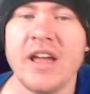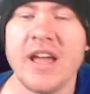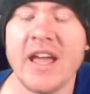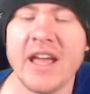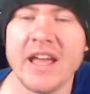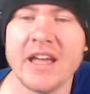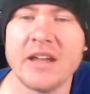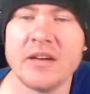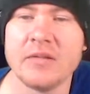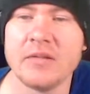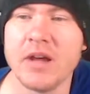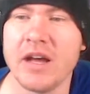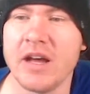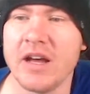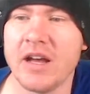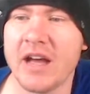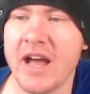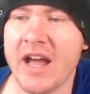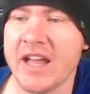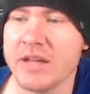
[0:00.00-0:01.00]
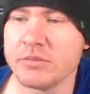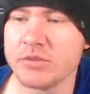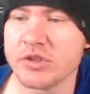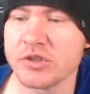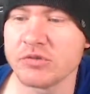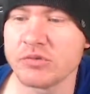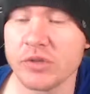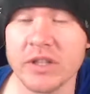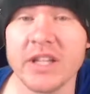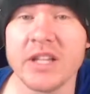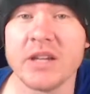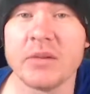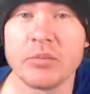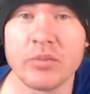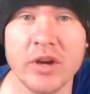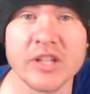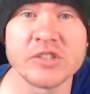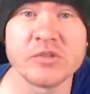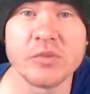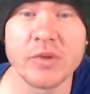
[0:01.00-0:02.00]
And uh, I am just really
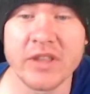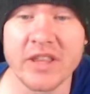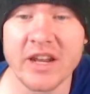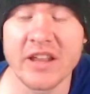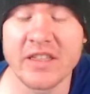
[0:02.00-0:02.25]
impressed with it.